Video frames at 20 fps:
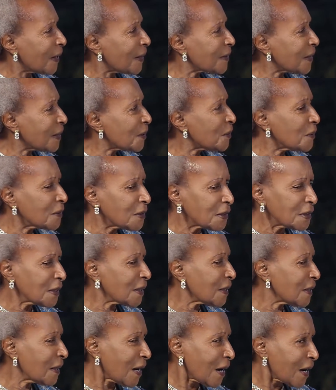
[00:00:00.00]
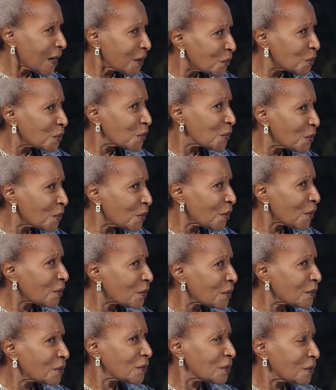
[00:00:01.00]
and then you say,
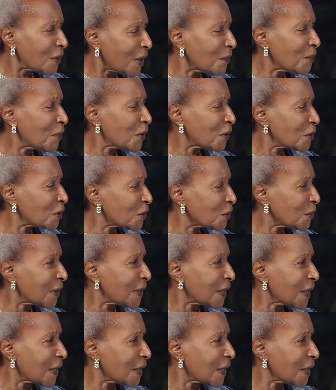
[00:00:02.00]
I'm not sure